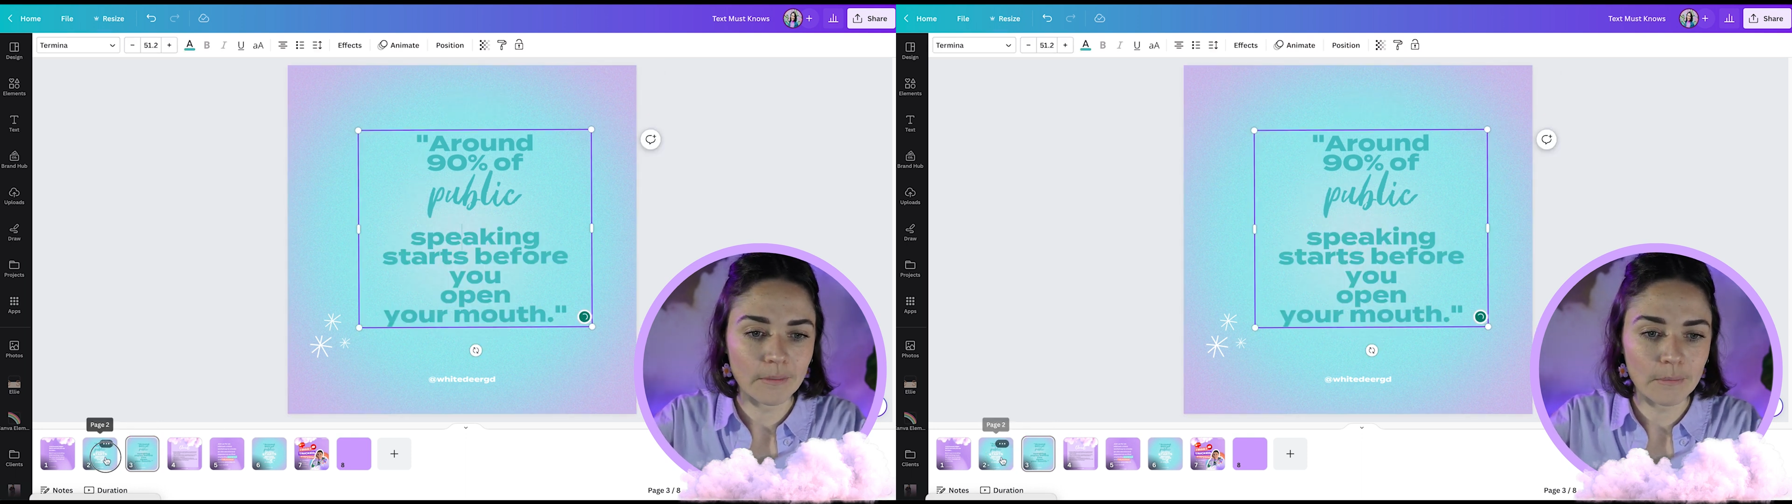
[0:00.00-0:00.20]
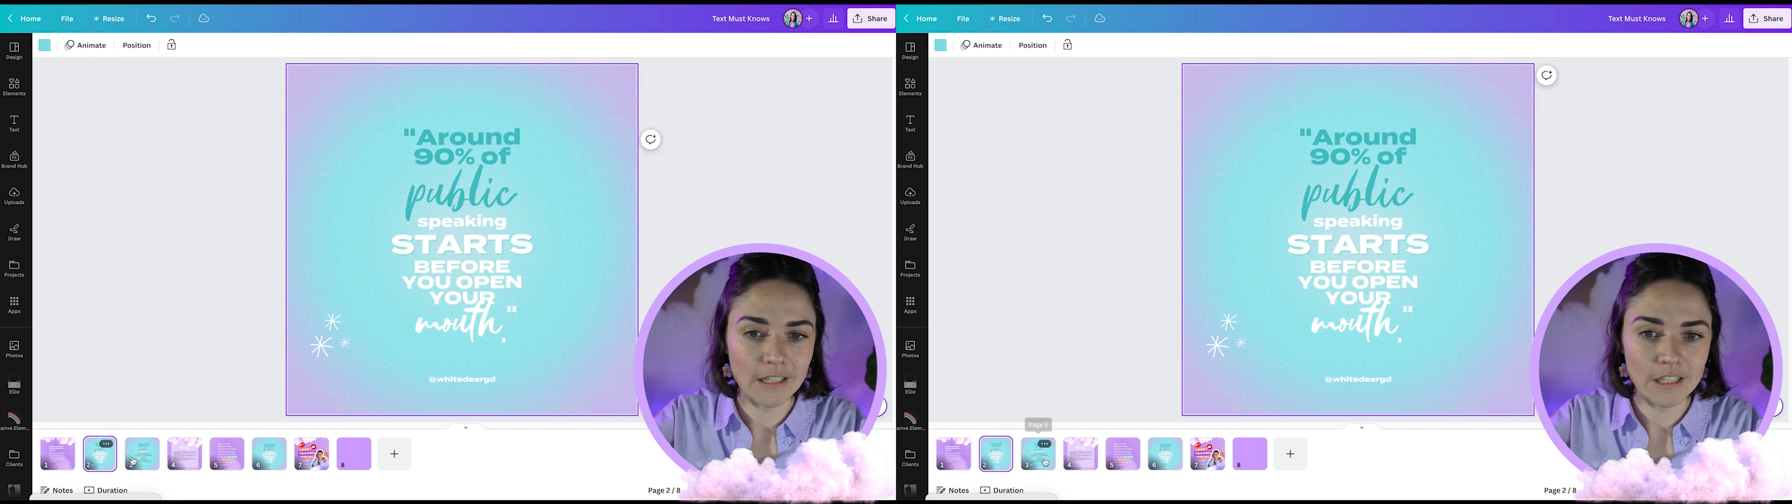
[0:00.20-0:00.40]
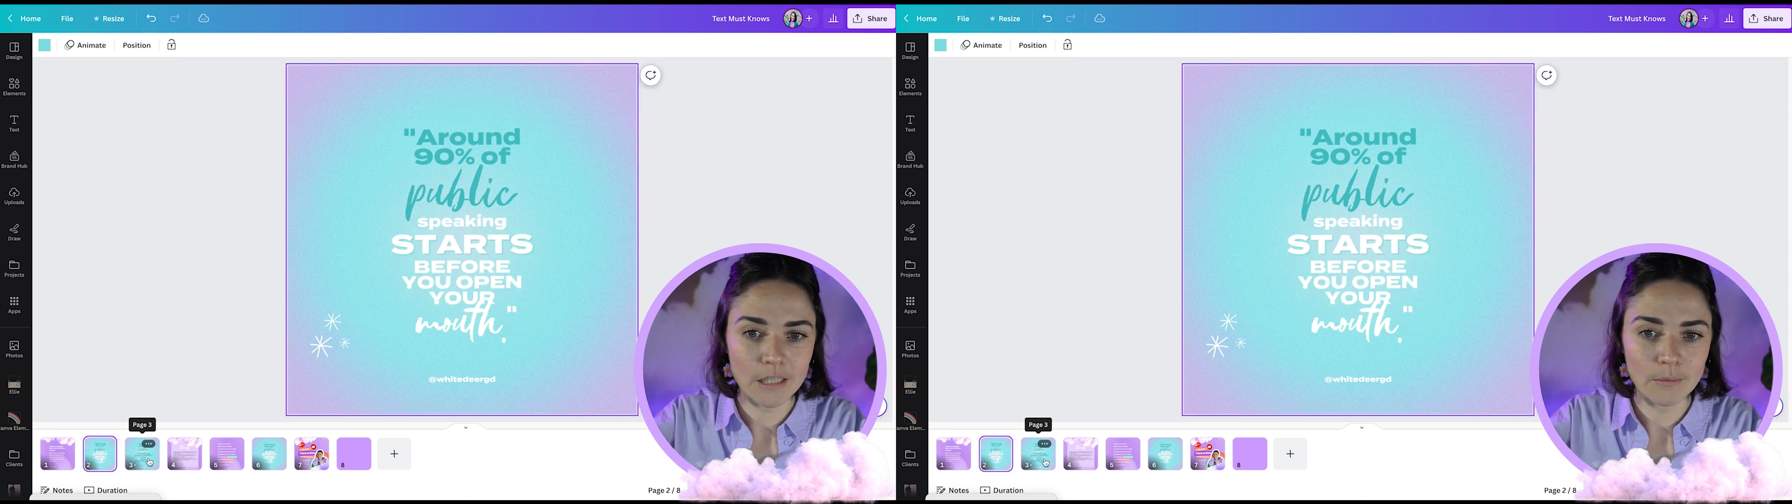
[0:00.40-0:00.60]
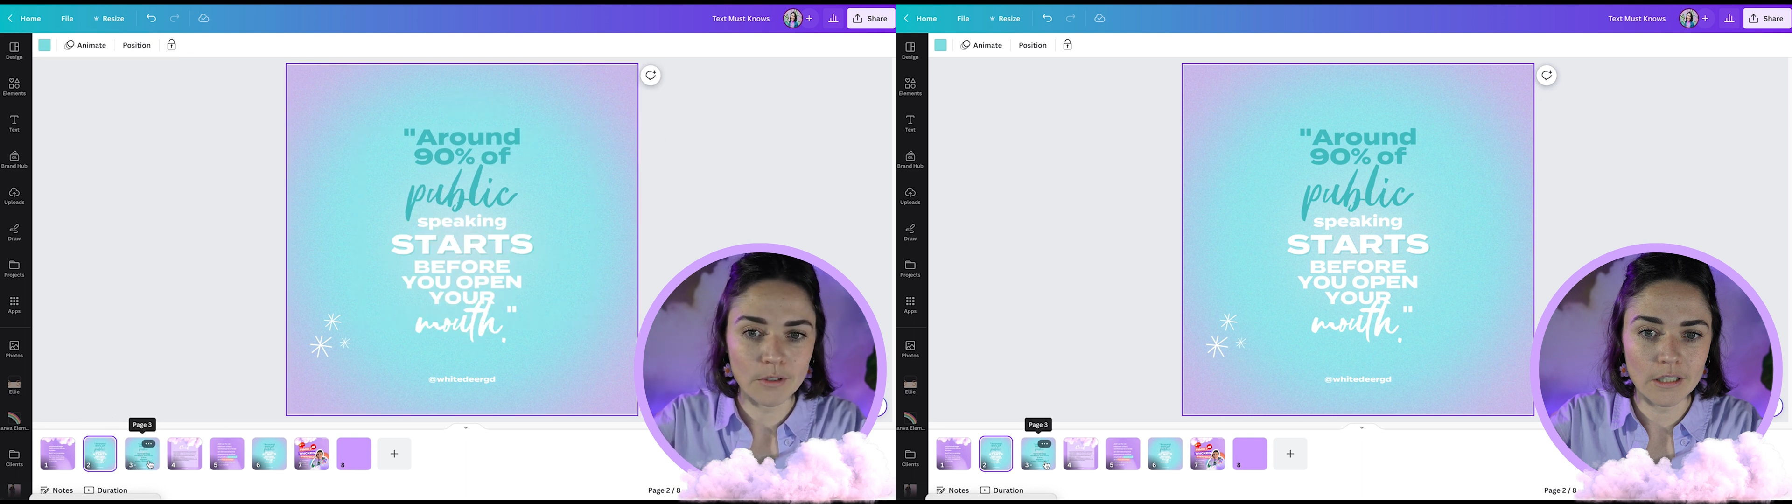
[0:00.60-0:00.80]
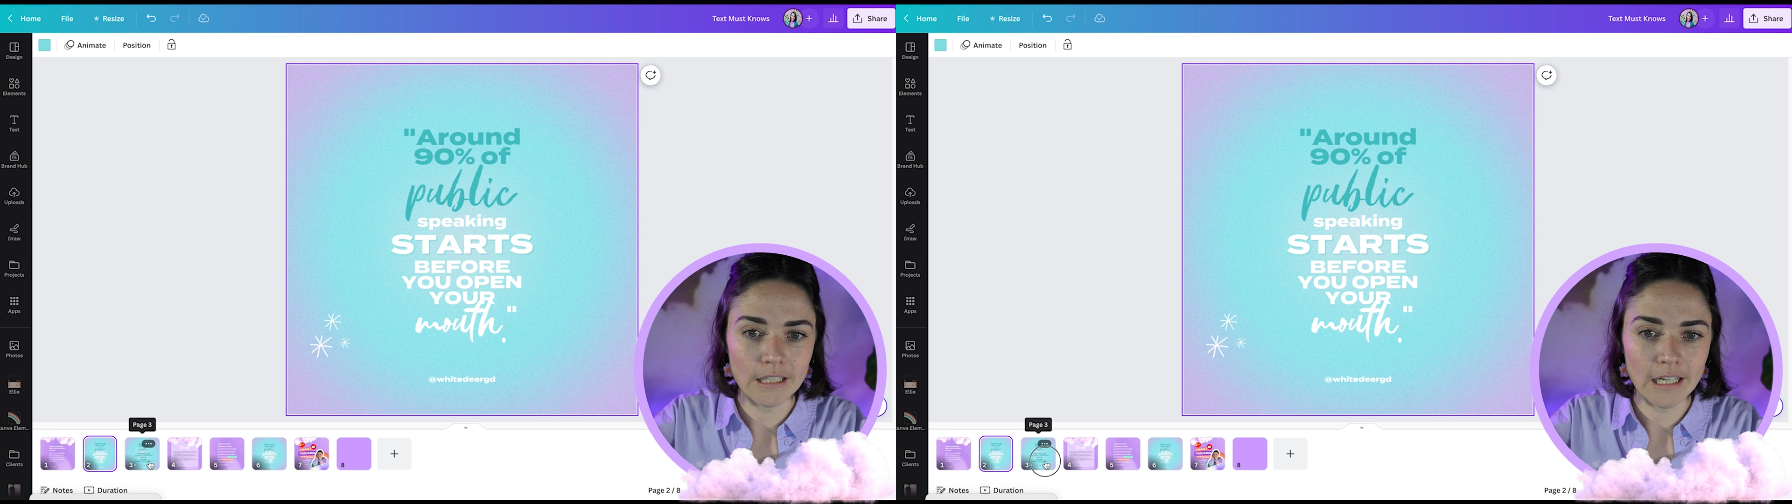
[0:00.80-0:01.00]
I'm actually just
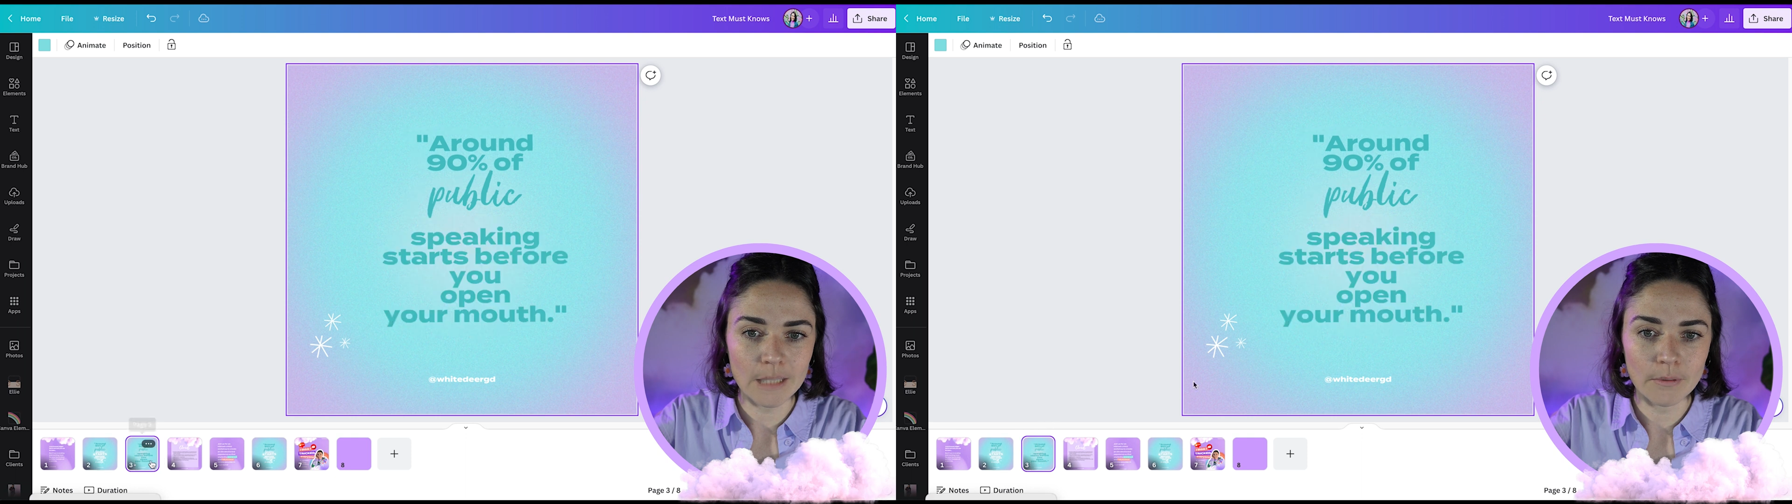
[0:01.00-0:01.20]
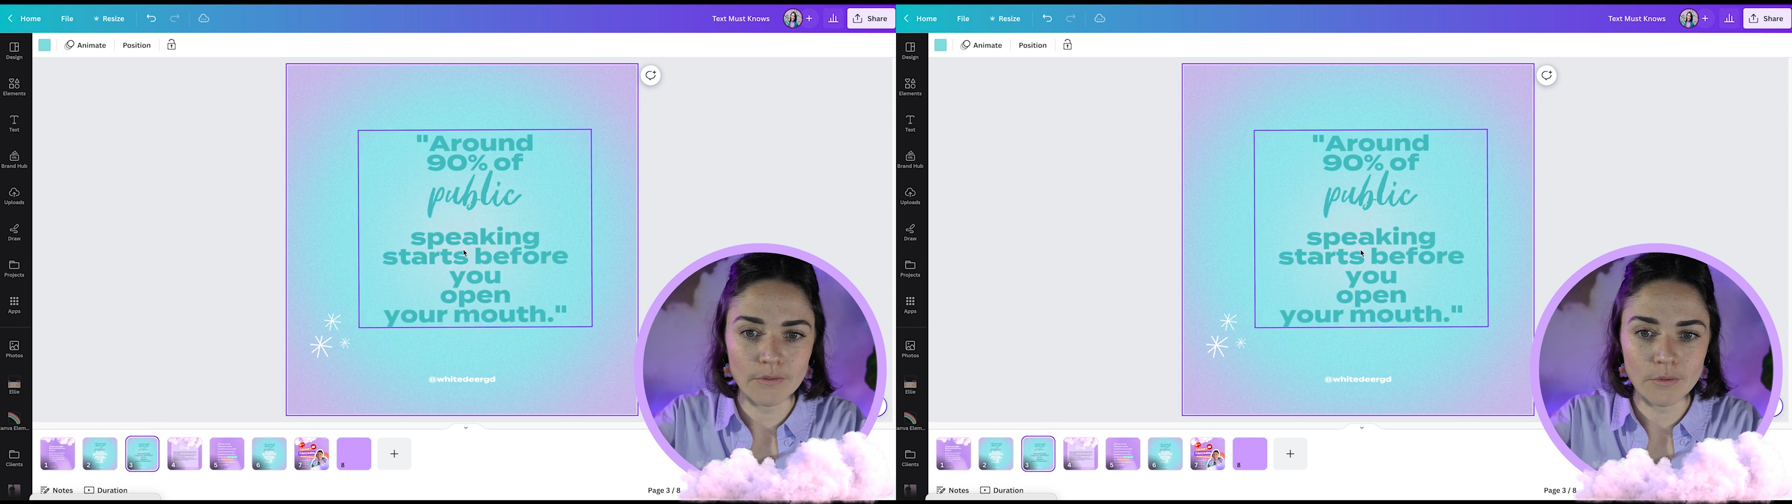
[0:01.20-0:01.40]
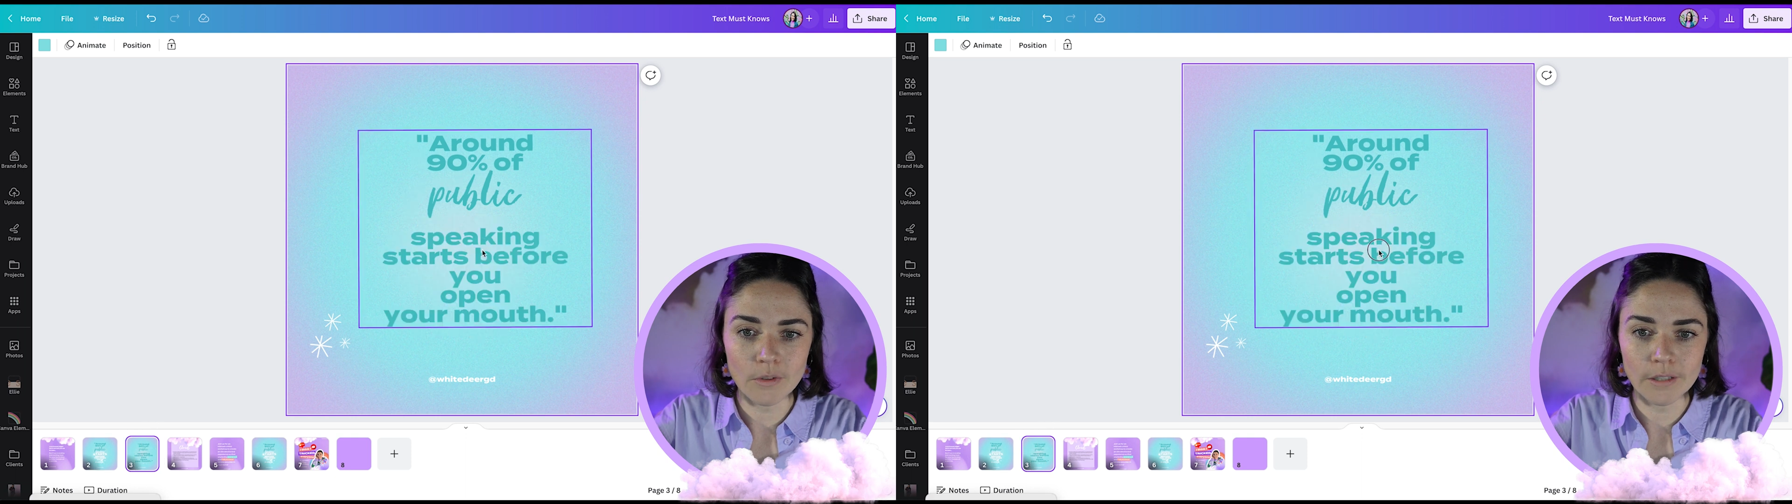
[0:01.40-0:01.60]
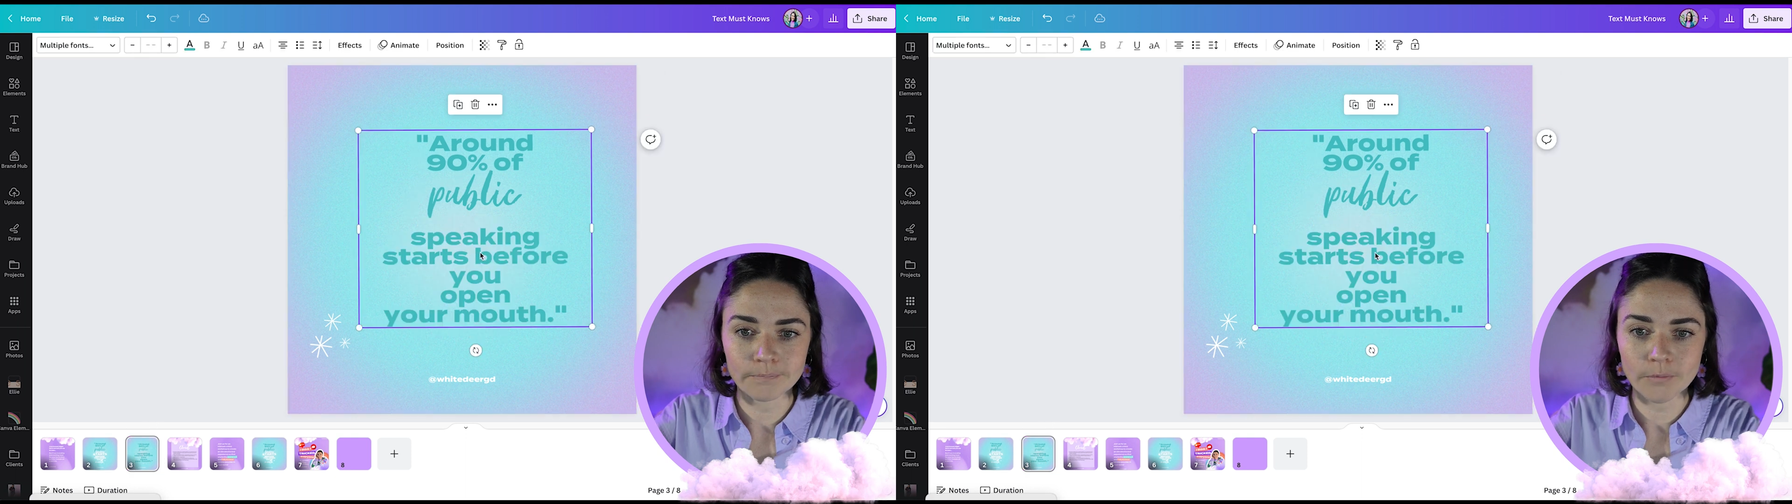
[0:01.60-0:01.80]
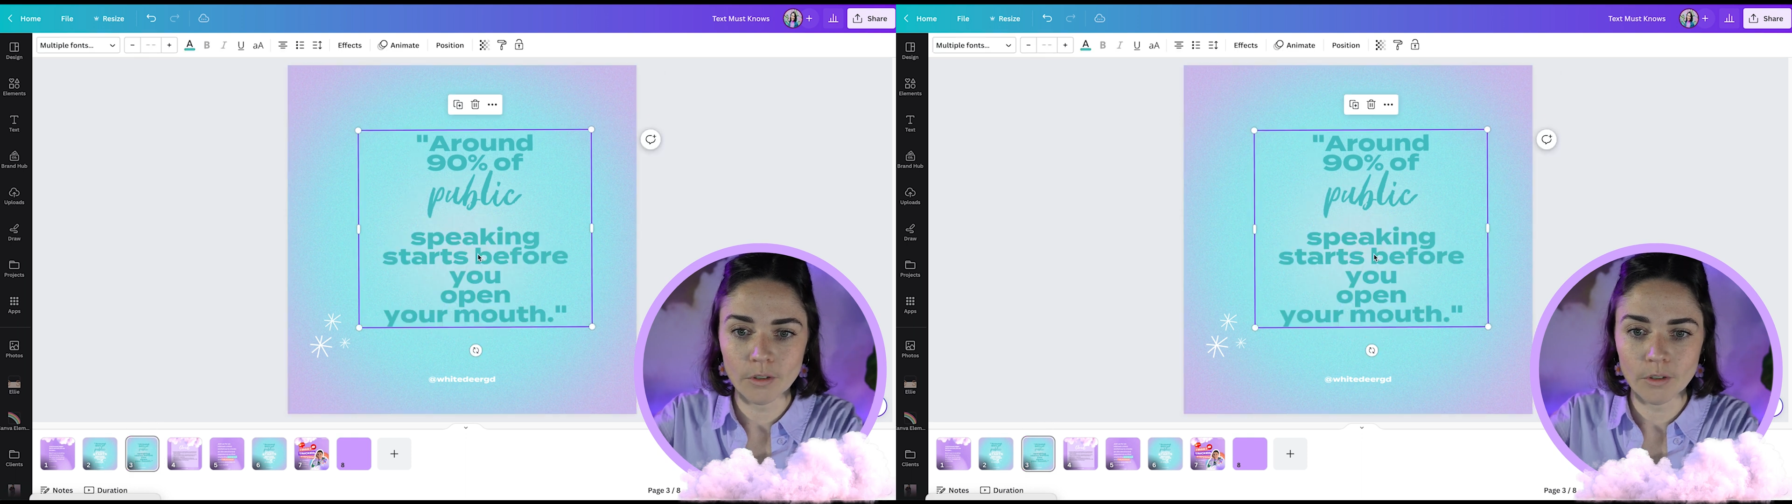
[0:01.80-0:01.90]
put starts before